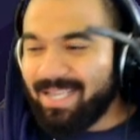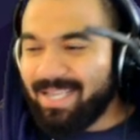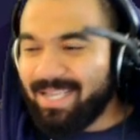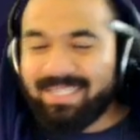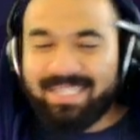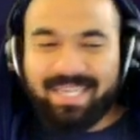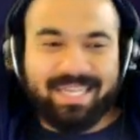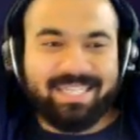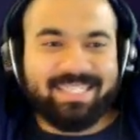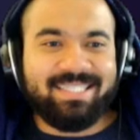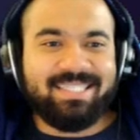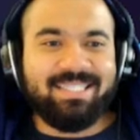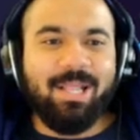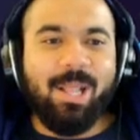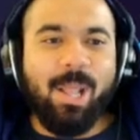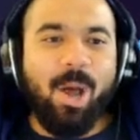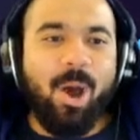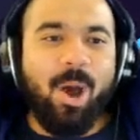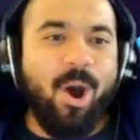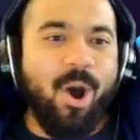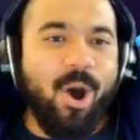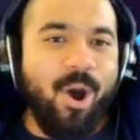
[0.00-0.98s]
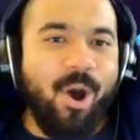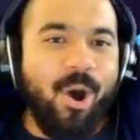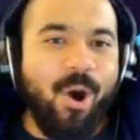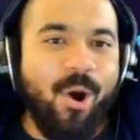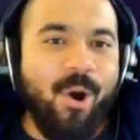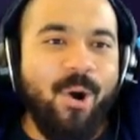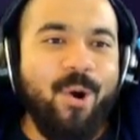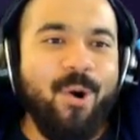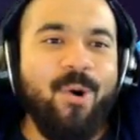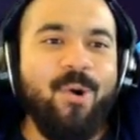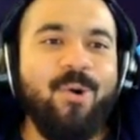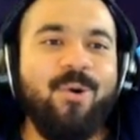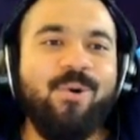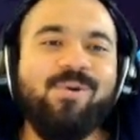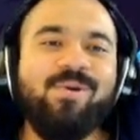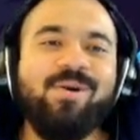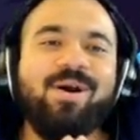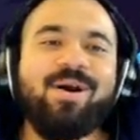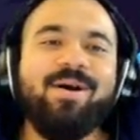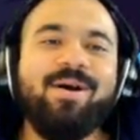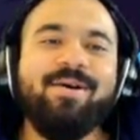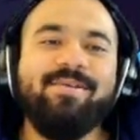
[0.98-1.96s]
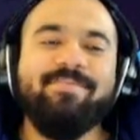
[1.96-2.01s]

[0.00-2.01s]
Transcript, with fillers: He's got a Slowpoke.